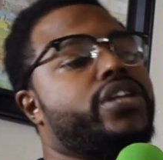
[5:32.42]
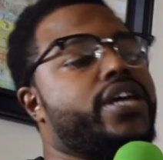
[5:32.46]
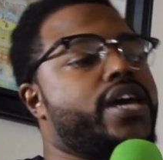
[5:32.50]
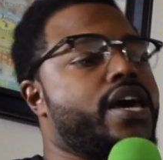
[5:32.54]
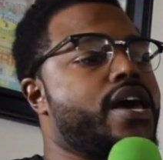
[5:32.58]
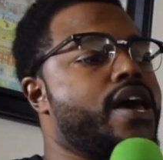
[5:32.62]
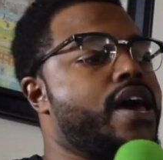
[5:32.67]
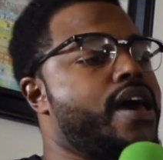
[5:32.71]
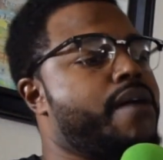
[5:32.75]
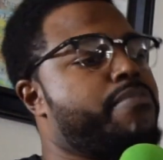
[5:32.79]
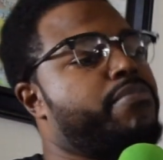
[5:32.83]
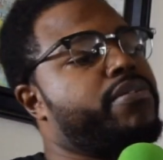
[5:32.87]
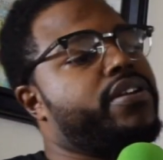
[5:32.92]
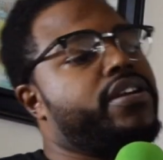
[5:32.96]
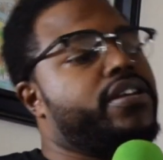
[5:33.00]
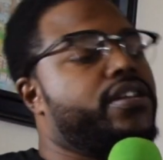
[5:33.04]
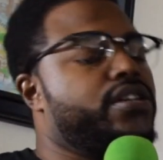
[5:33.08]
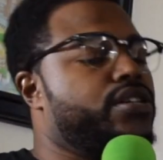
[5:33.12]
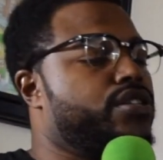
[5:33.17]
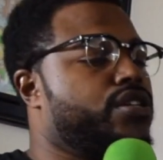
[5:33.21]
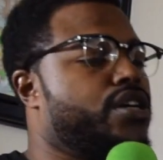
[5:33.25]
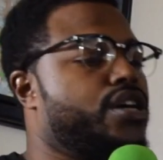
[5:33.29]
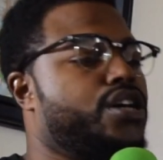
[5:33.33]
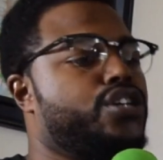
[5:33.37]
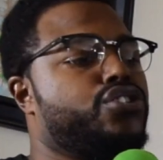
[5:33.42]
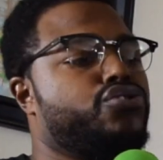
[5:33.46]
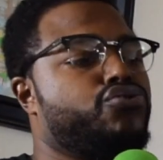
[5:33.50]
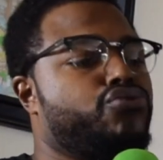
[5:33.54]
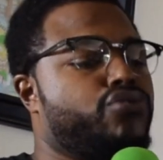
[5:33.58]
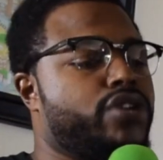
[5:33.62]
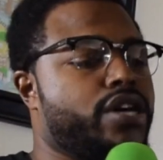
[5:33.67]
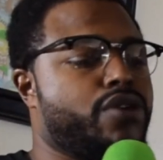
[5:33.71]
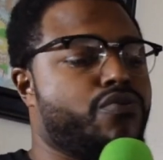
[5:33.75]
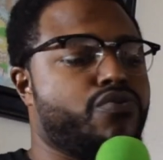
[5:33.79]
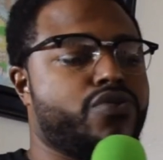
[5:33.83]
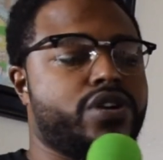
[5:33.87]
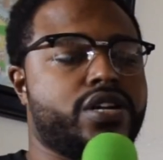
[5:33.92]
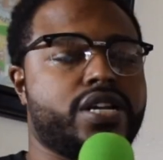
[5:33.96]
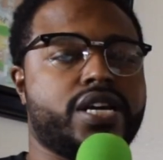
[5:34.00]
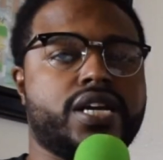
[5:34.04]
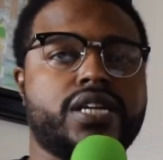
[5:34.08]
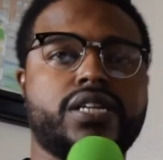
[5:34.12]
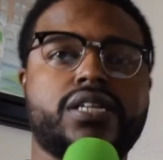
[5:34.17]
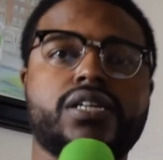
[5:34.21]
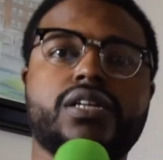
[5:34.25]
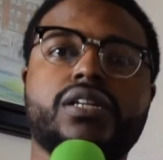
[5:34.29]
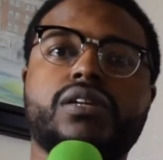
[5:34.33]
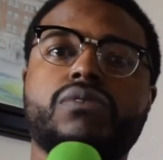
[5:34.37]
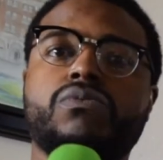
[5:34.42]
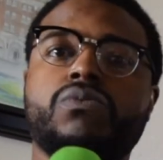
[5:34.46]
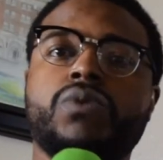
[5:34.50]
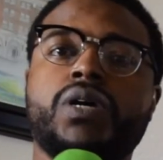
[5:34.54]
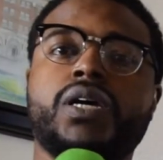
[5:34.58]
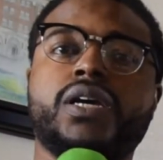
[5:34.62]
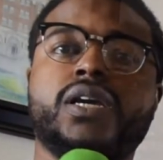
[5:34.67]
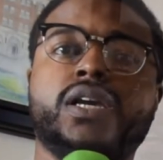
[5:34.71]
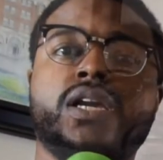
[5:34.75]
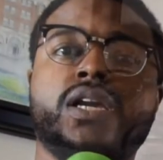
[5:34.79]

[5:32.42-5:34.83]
that happened in this country that we're not dealing with